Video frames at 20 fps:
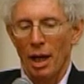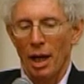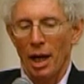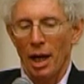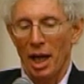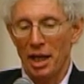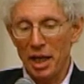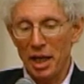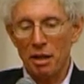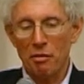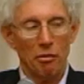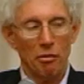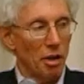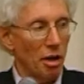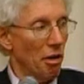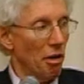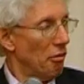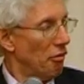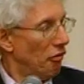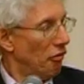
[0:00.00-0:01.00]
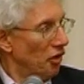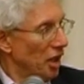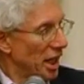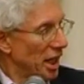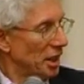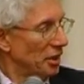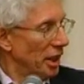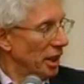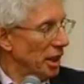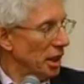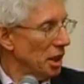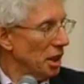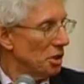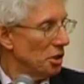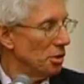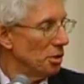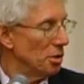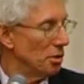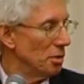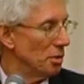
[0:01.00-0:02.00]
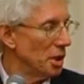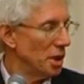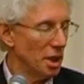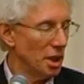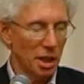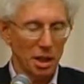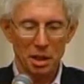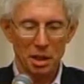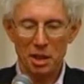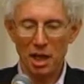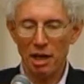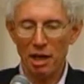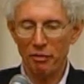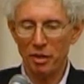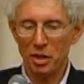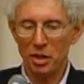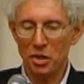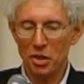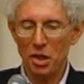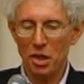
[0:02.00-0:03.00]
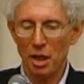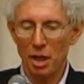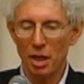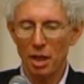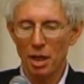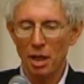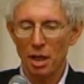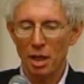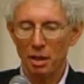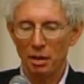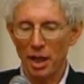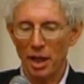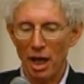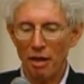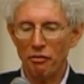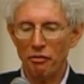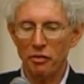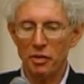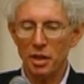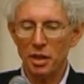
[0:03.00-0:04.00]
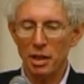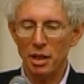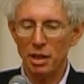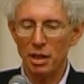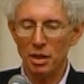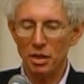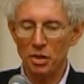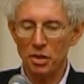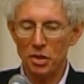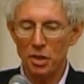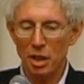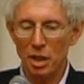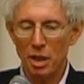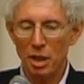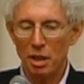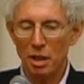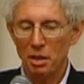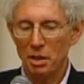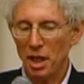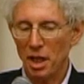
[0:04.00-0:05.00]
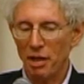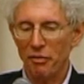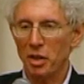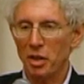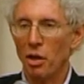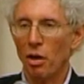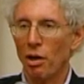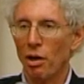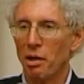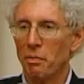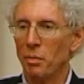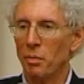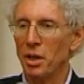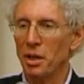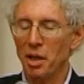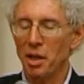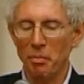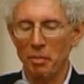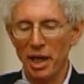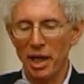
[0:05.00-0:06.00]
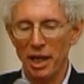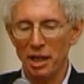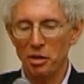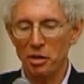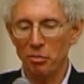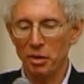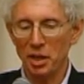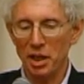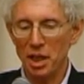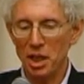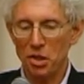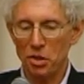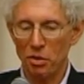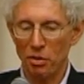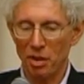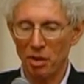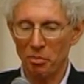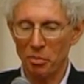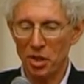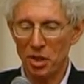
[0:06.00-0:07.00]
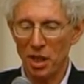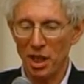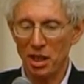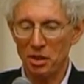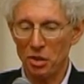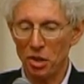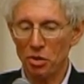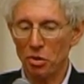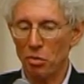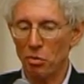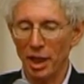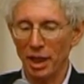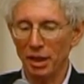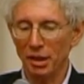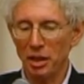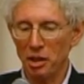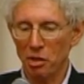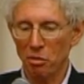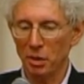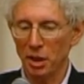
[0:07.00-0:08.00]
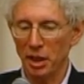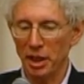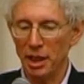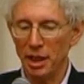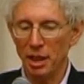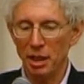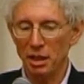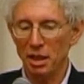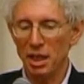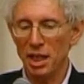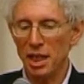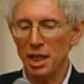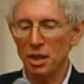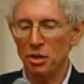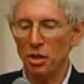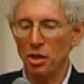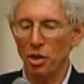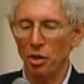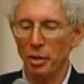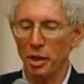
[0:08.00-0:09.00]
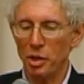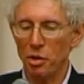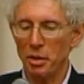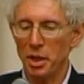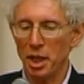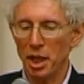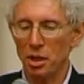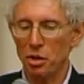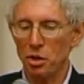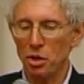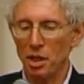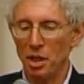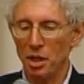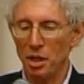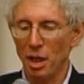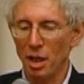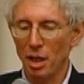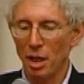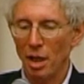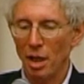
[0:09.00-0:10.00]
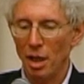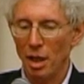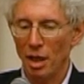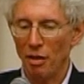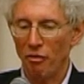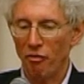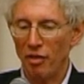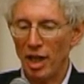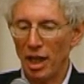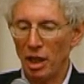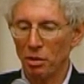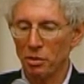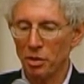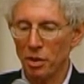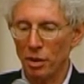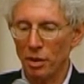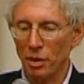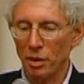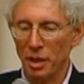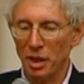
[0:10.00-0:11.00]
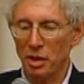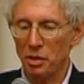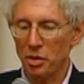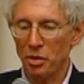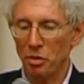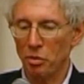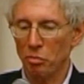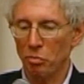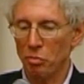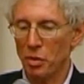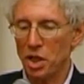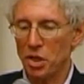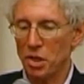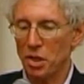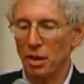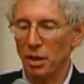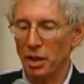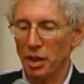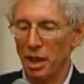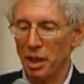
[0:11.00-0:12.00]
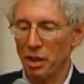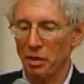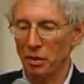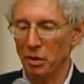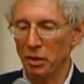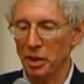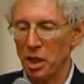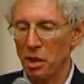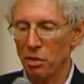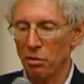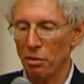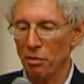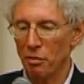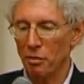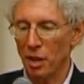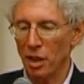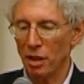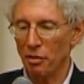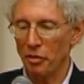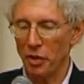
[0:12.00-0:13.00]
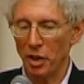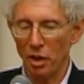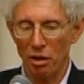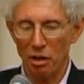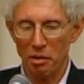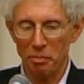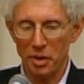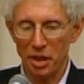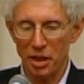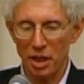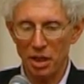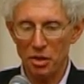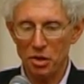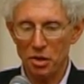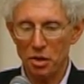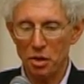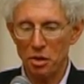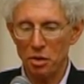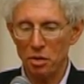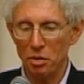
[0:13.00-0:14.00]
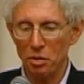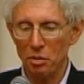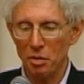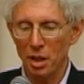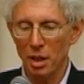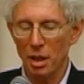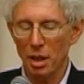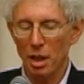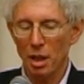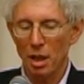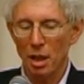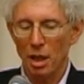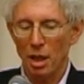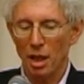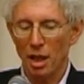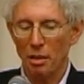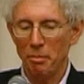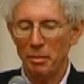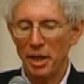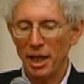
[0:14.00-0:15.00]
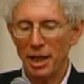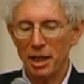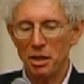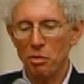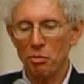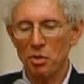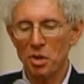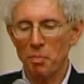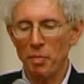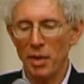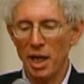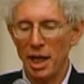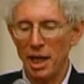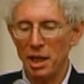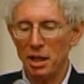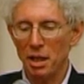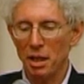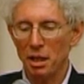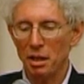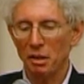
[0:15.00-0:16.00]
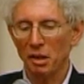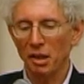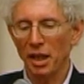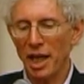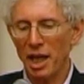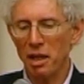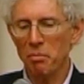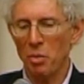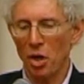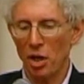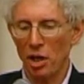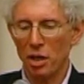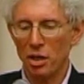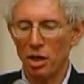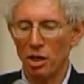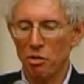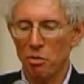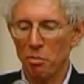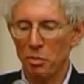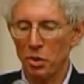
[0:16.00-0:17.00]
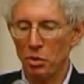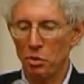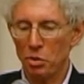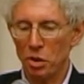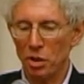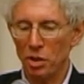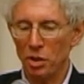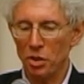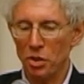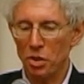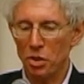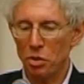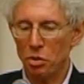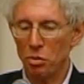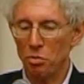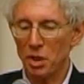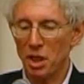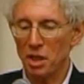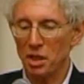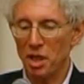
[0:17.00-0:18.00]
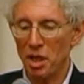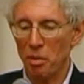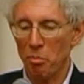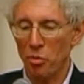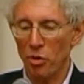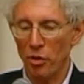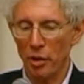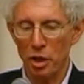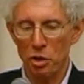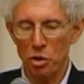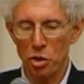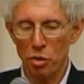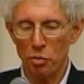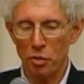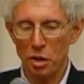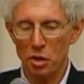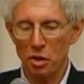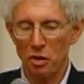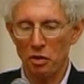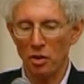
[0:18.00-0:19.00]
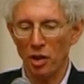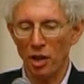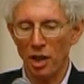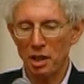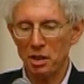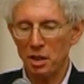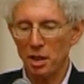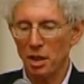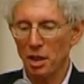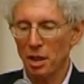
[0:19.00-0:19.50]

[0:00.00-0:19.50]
And then finally, to David's left is David Hartman, a man who in these circumstances quite literally needs no introduction, a founder, until recently the leader of the Hartman Institute, a man who has made landmark contributions to contemporary Jewish thought,